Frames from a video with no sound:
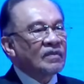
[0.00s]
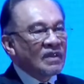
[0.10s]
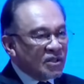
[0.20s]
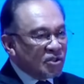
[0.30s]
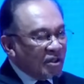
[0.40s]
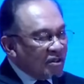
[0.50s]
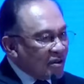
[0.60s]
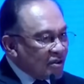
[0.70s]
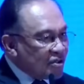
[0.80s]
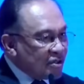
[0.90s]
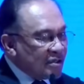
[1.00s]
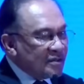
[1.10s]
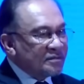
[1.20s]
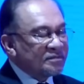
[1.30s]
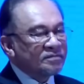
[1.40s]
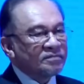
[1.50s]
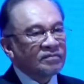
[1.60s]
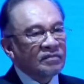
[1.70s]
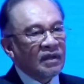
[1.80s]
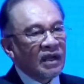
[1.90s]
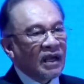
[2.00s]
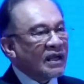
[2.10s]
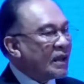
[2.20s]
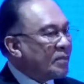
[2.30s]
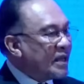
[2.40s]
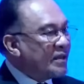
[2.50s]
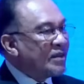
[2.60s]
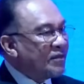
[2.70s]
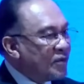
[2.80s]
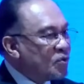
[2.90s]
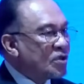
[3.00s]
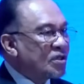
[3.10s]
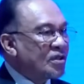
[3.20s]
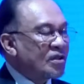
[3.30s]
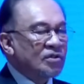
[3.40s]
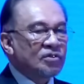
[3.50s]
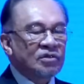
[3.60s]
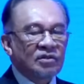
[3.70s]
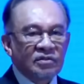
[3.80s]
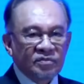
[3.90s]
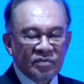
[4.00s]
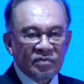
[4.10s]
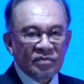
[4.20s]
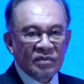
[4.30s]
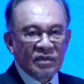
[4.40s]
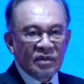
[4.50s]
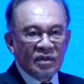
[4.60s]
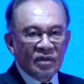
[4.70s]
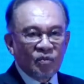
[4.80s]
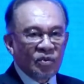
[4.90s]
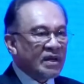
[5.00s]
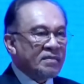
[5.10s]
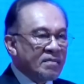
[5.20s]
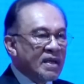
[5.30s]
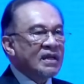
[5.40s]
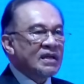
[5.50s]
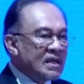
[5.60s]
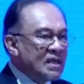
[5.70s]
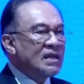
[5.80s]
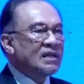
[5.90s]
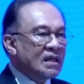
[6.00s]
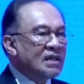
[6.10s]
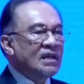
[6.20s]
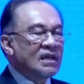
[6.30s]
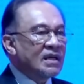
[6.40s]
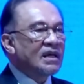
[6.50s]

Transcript: this generation, and I believe the future generation, will remain eternally